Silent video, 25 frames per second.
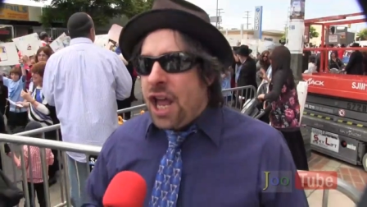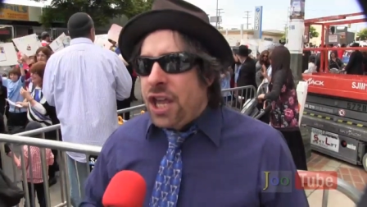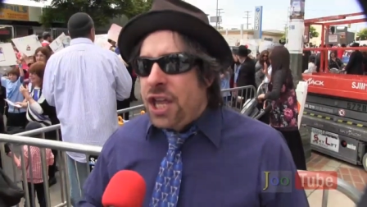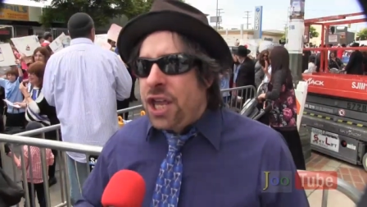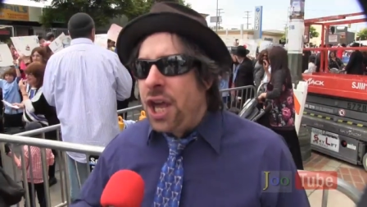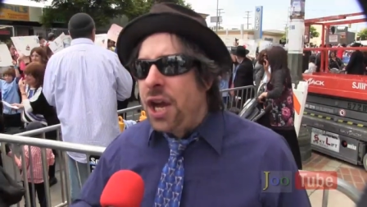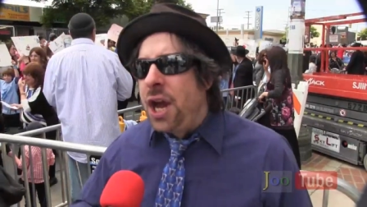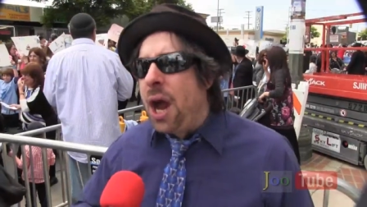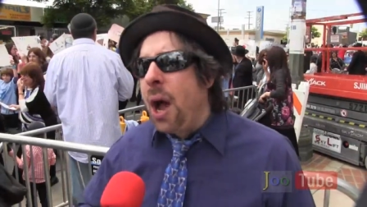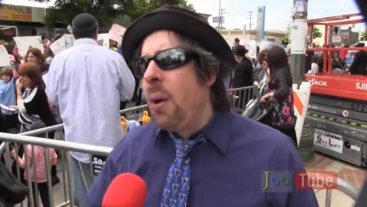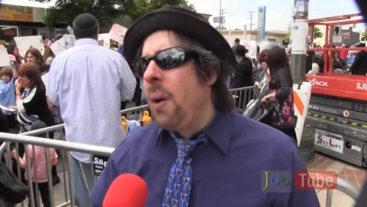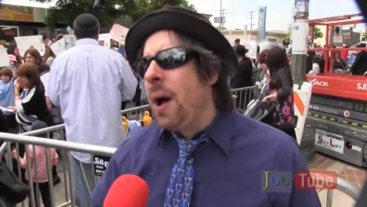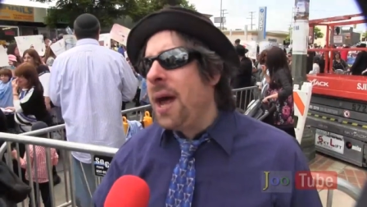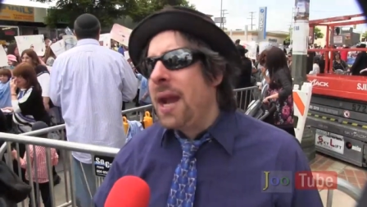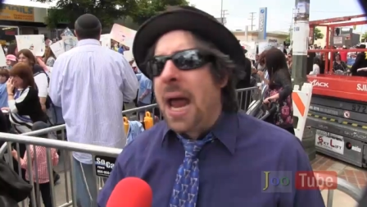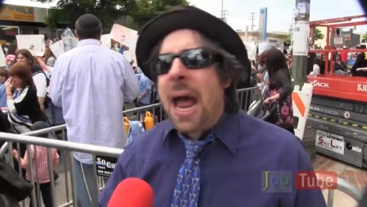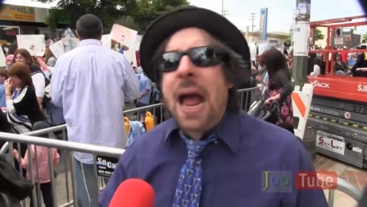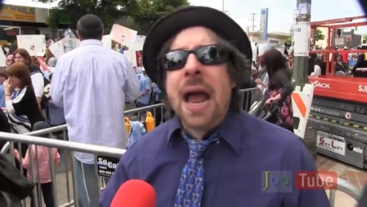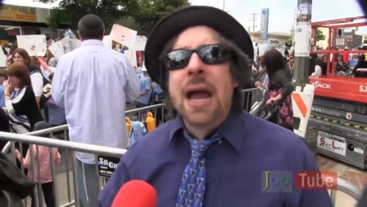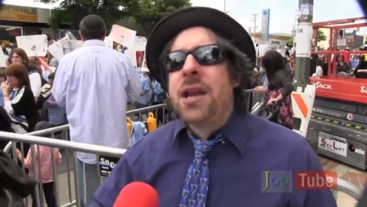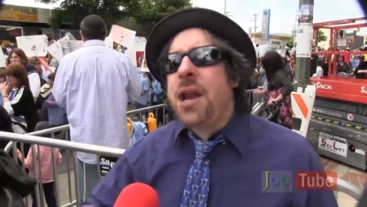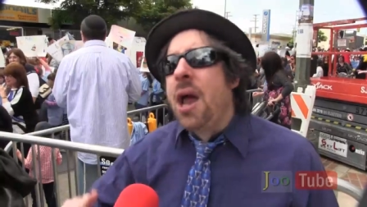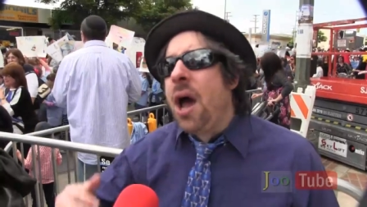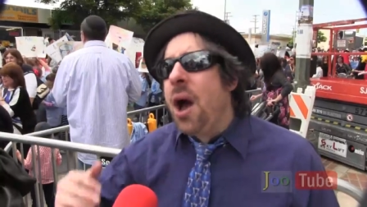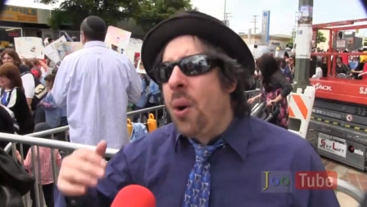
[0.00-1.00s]
You know what?
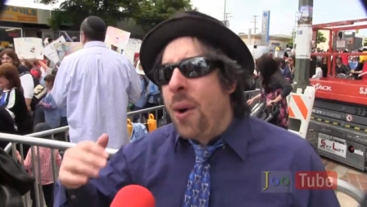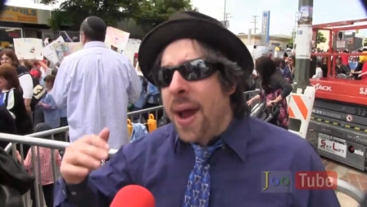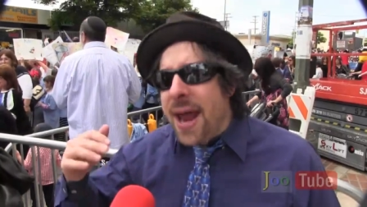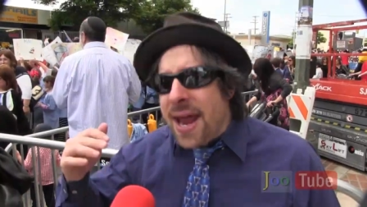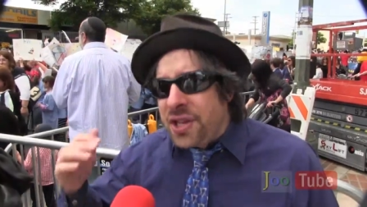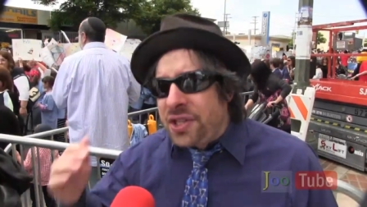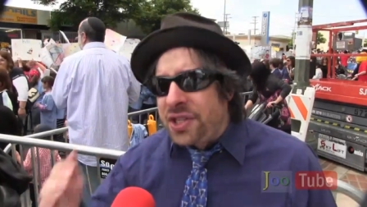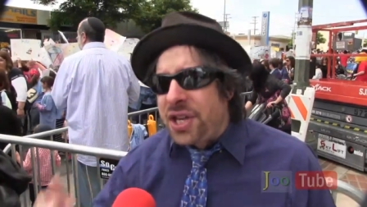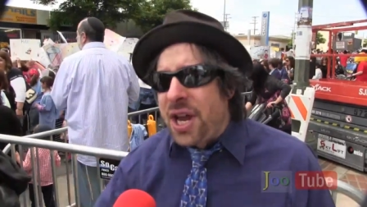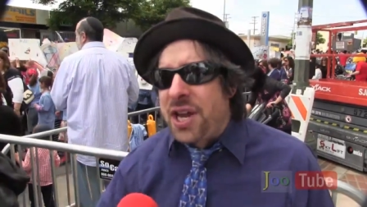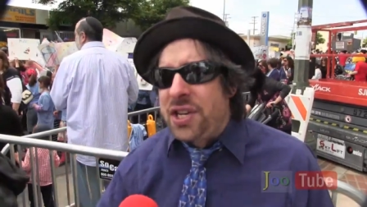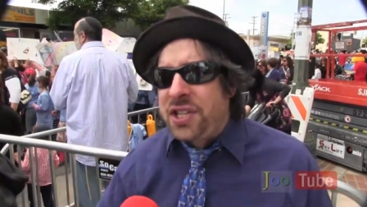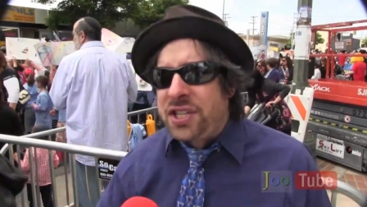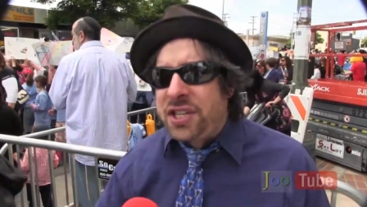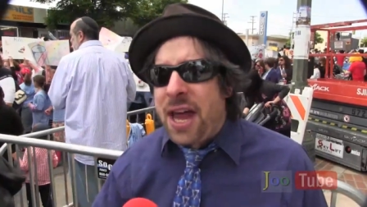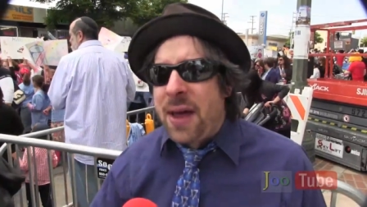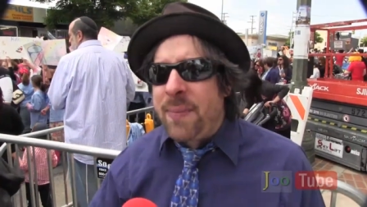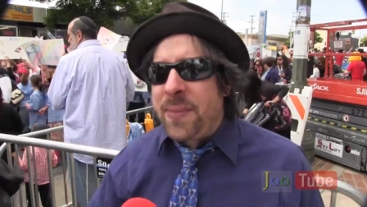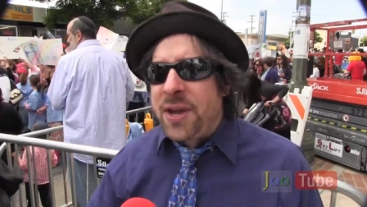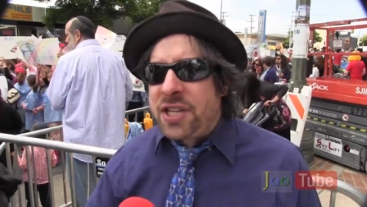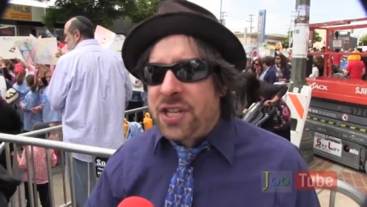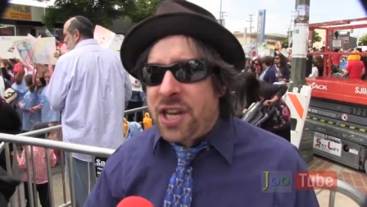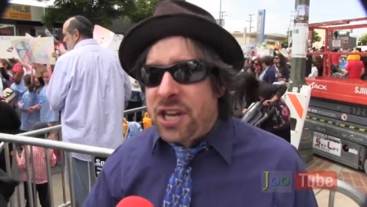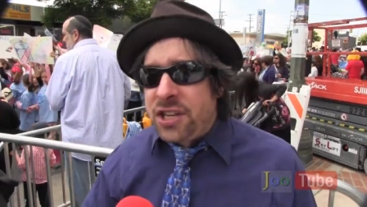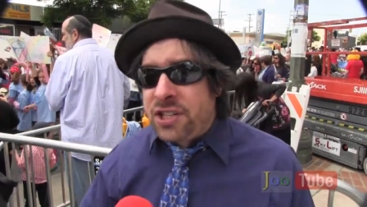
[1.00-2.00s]
I know
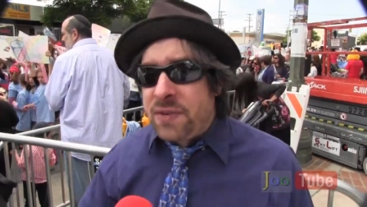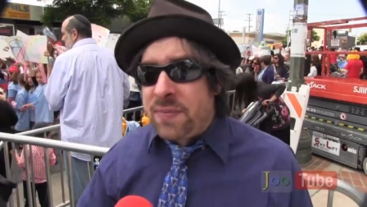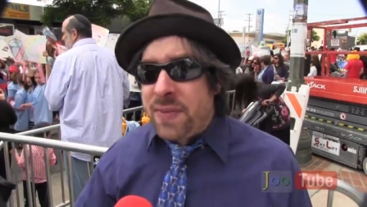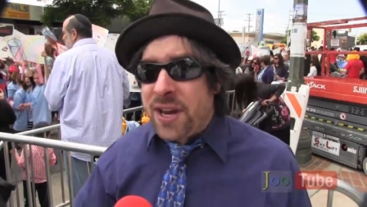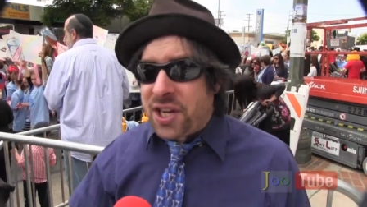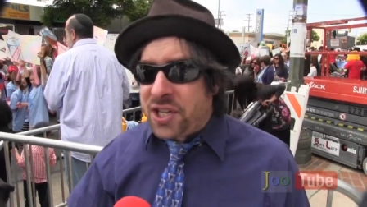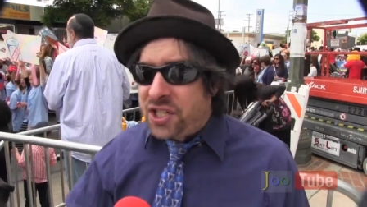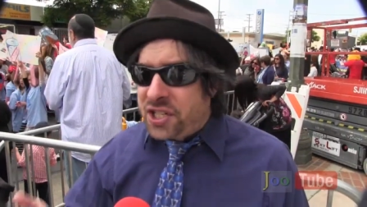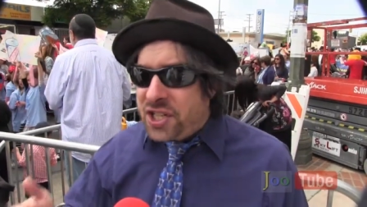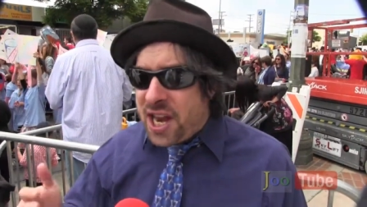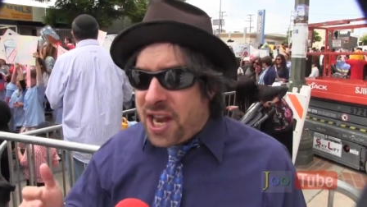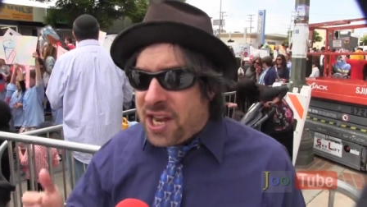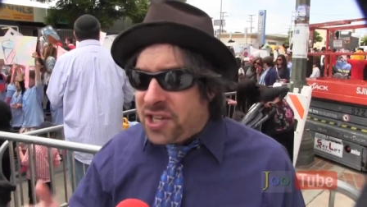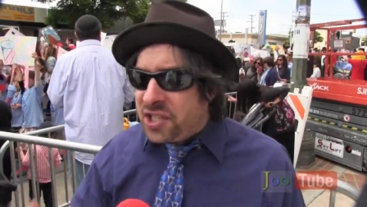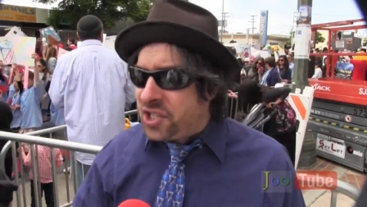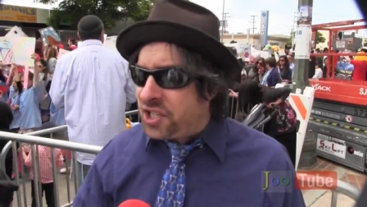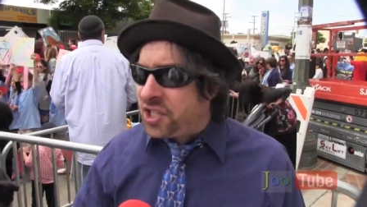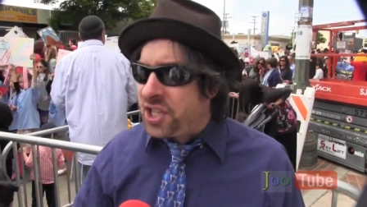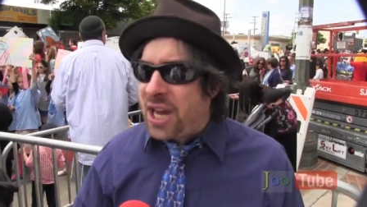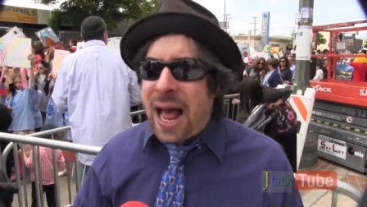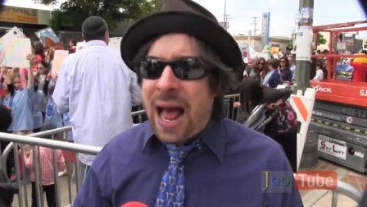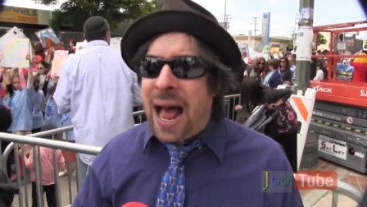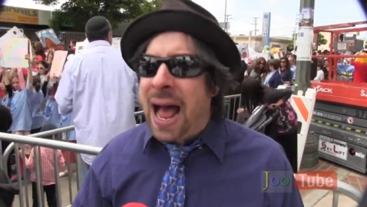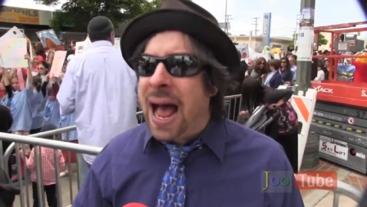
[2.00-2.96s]
anti-Semitism exists.